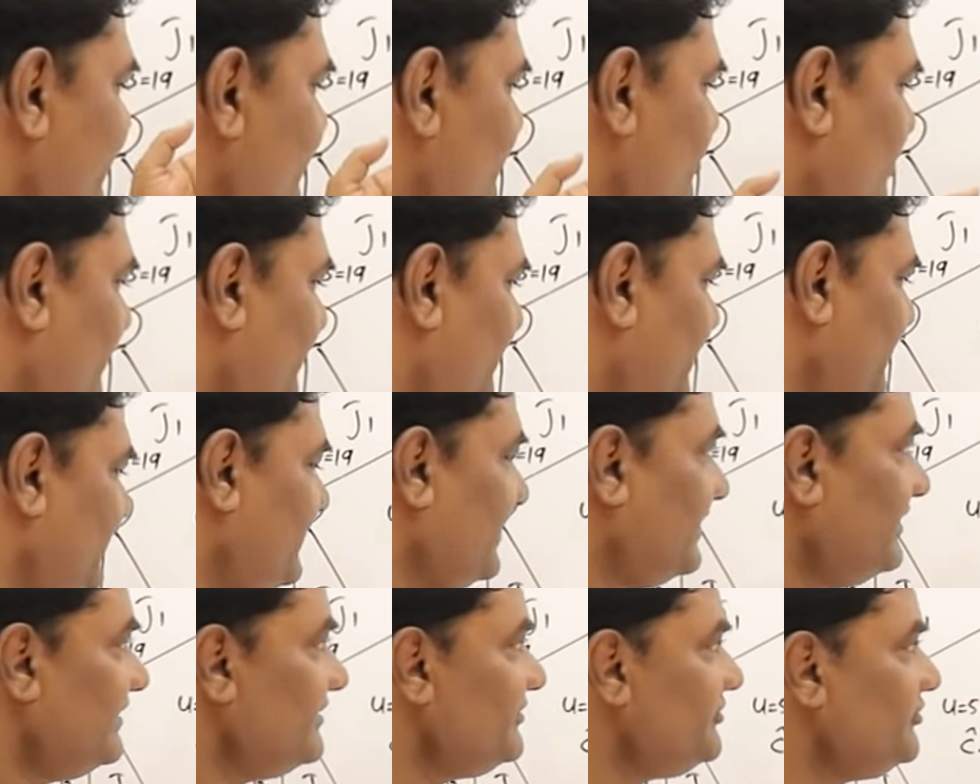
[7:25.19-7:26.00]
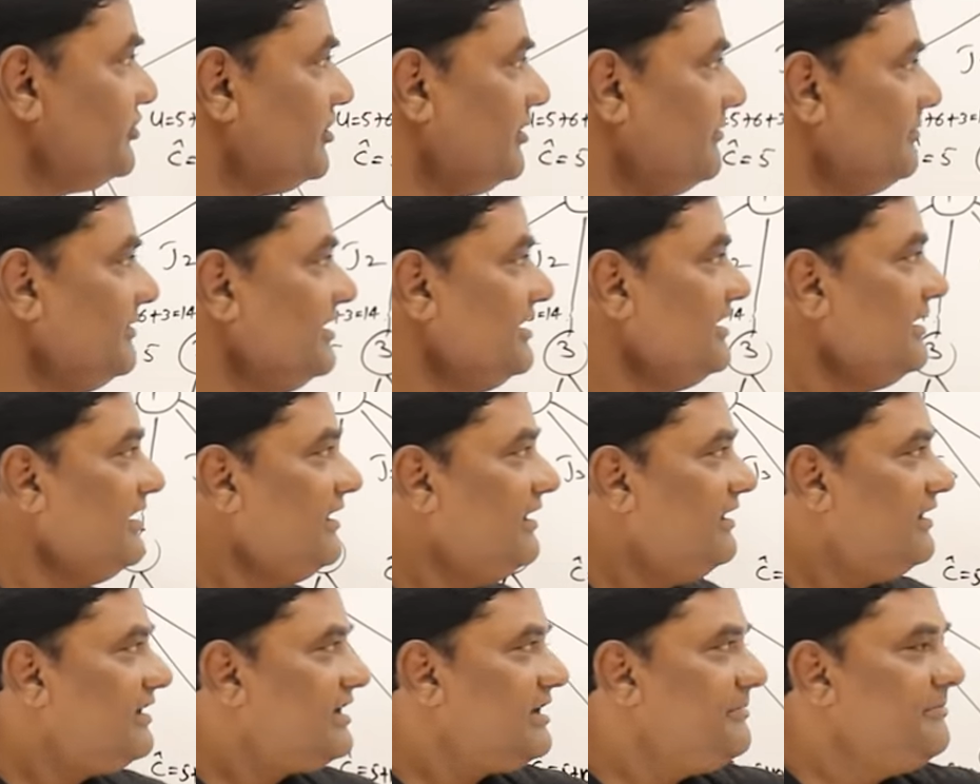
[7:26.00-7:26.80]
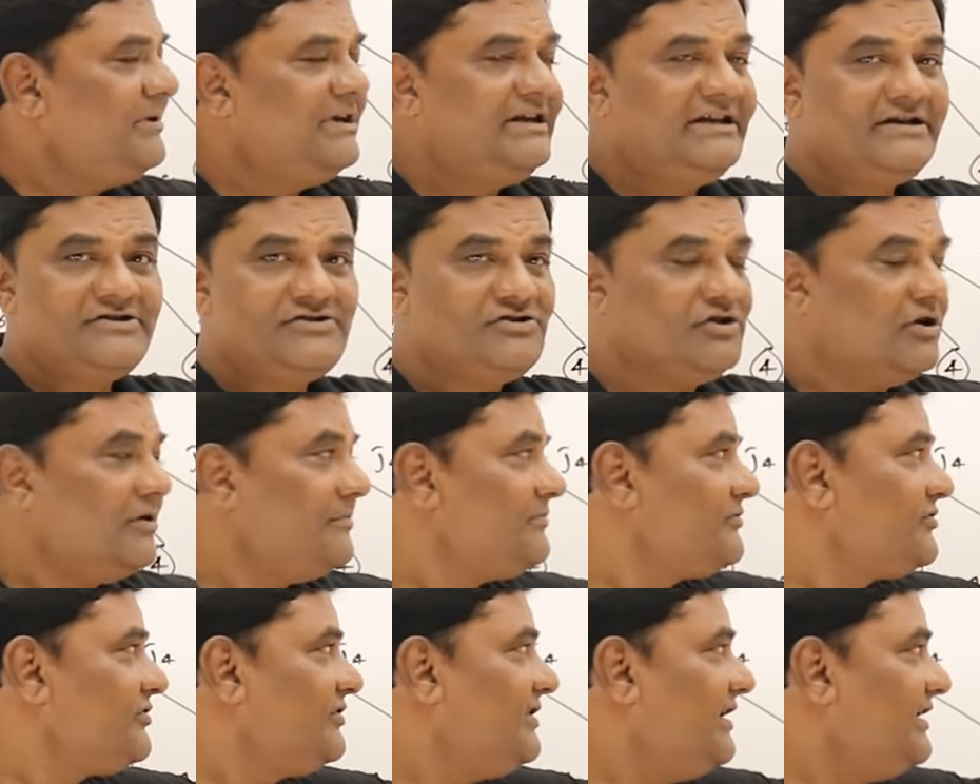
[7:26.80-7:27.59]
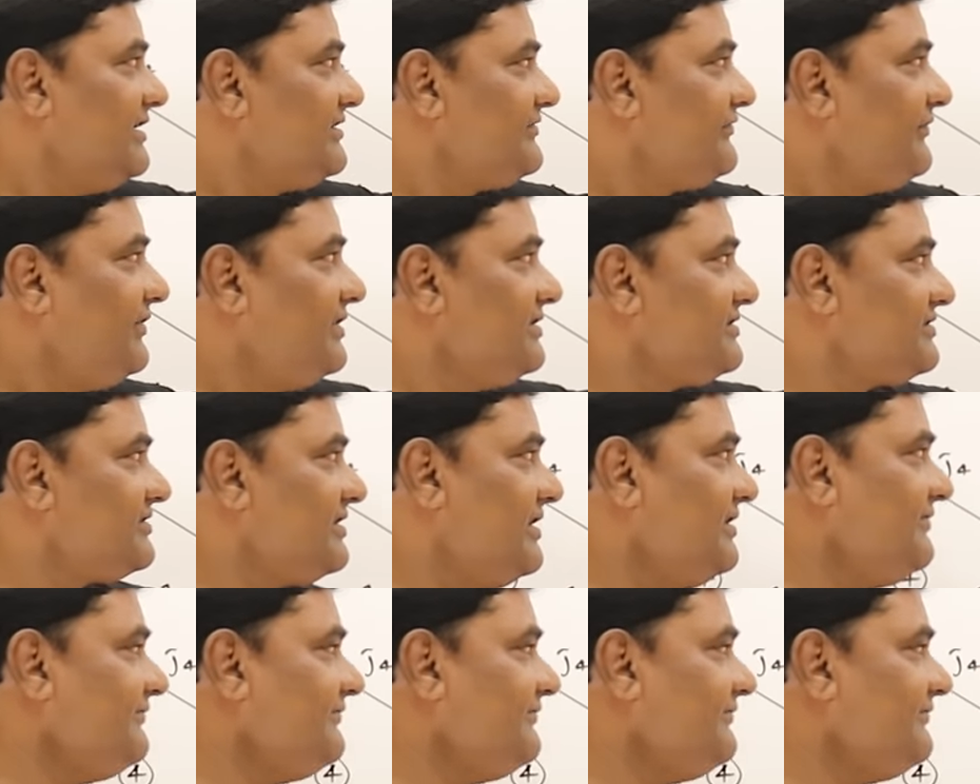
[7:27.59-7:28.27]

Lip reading: job and third job. Remaining job. So that is first and